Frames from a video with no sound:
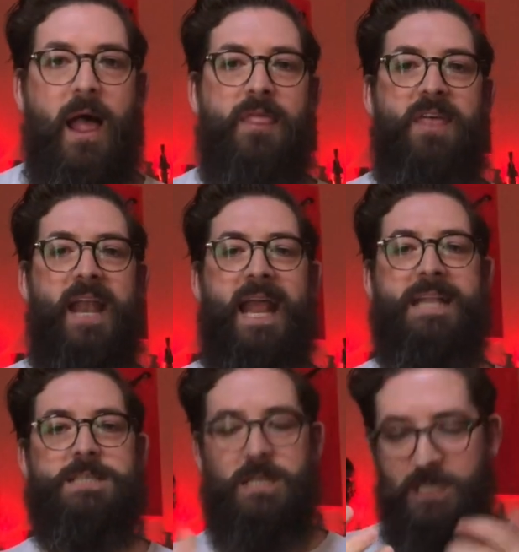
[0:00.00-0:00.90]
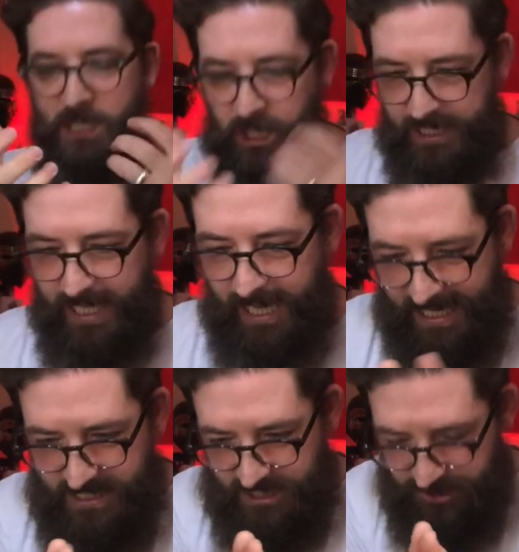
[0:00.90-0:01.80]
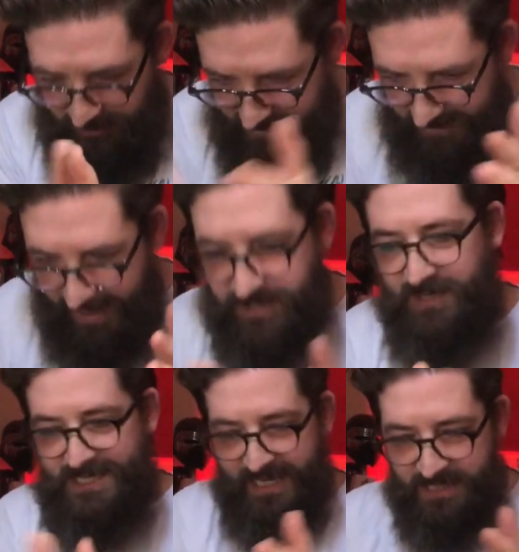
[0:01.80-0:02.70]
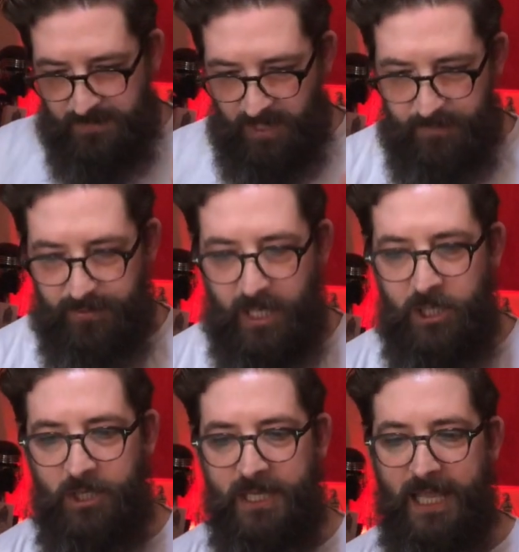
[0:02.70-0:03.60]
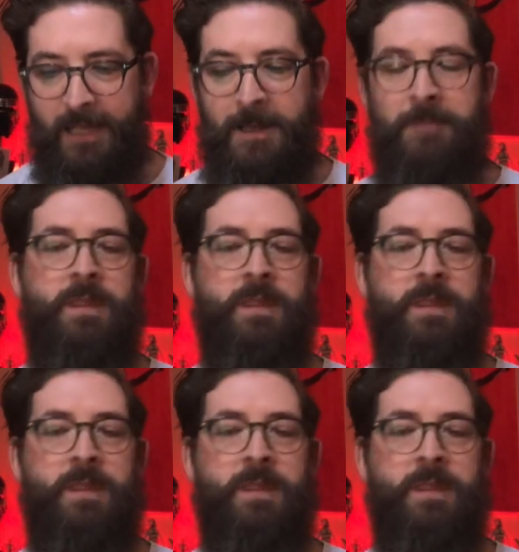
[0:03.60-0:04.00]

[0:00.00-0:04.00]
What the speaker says: that it's looking, as they're translating the Bible, they're looking